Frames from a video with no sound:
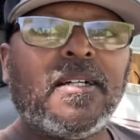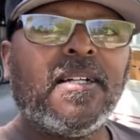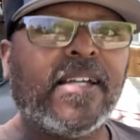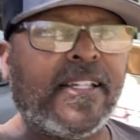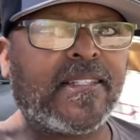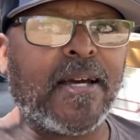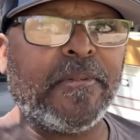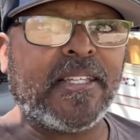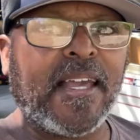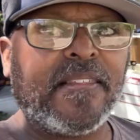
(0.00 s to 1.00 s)
It's coming
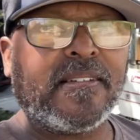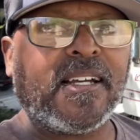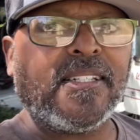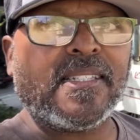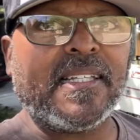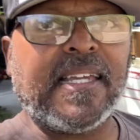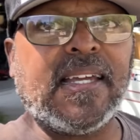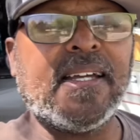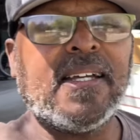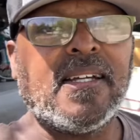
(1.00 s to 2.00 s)
together nicely.
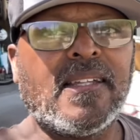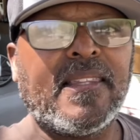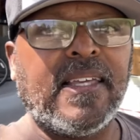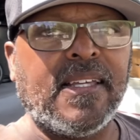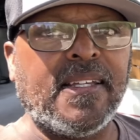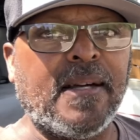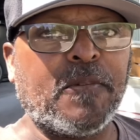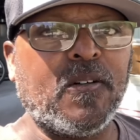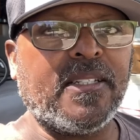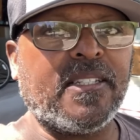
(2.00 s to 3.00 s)
I'm
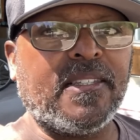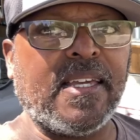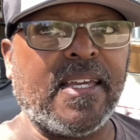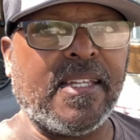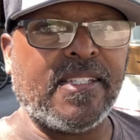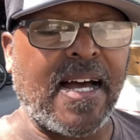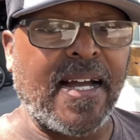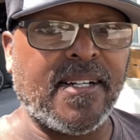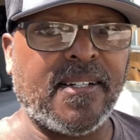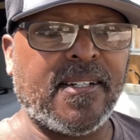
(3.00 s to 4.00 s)
going to the
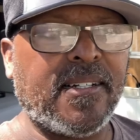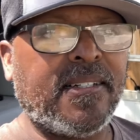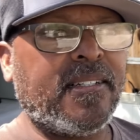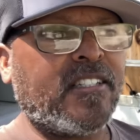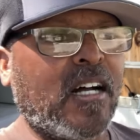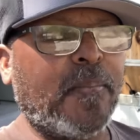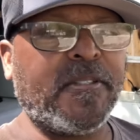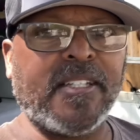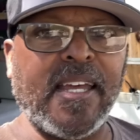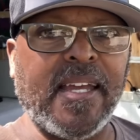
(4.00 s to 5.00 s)
tire shop
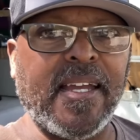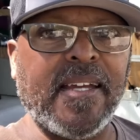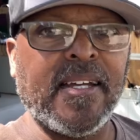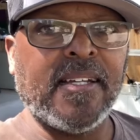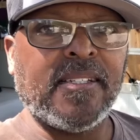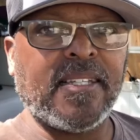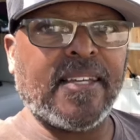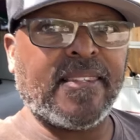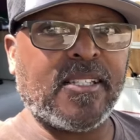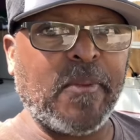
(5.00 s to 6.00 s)
today to
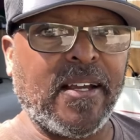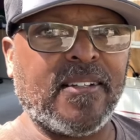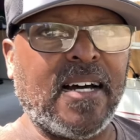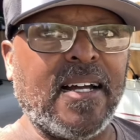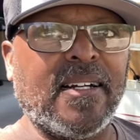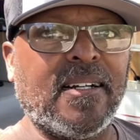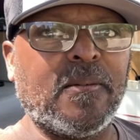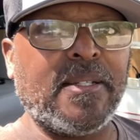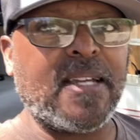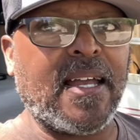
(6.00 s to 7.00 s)
get the spare tire,
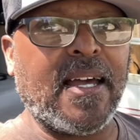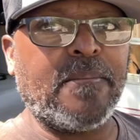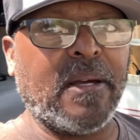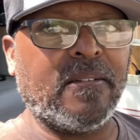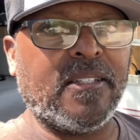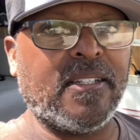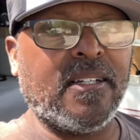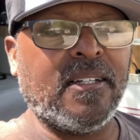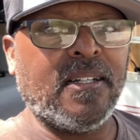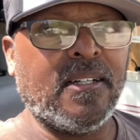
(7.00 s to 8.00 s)
which I had mounted
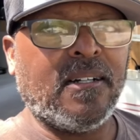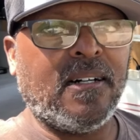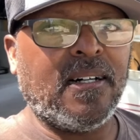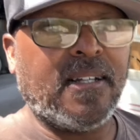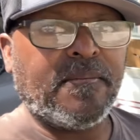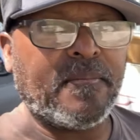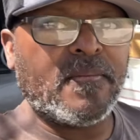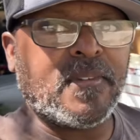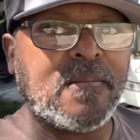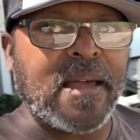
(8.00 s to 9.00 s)
on
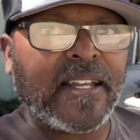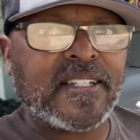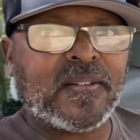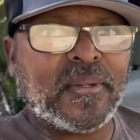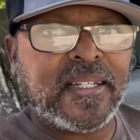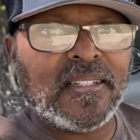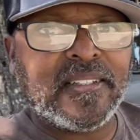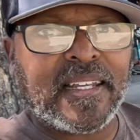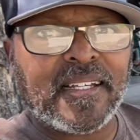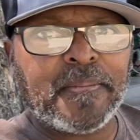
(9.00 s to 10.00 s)
a matching wheel
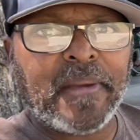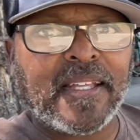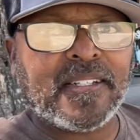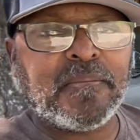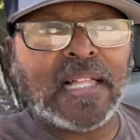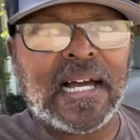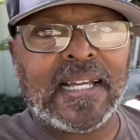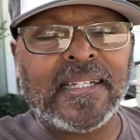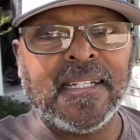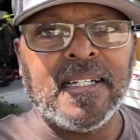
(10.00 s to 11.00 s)
that I painted
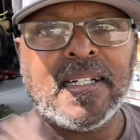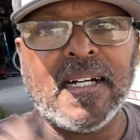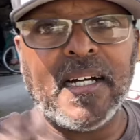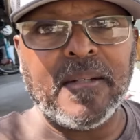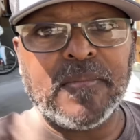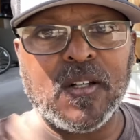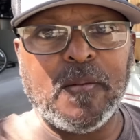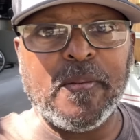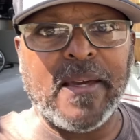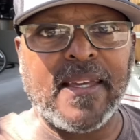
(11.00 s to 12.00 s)
black. So I'll
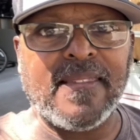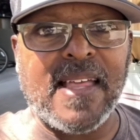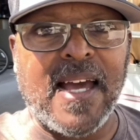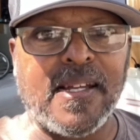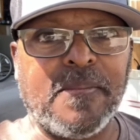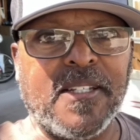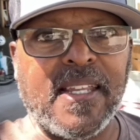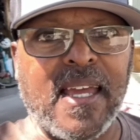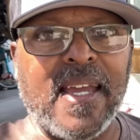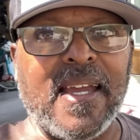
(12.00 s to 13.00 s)
be picking that up
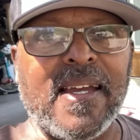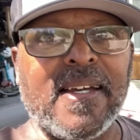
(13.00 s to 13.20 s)
today.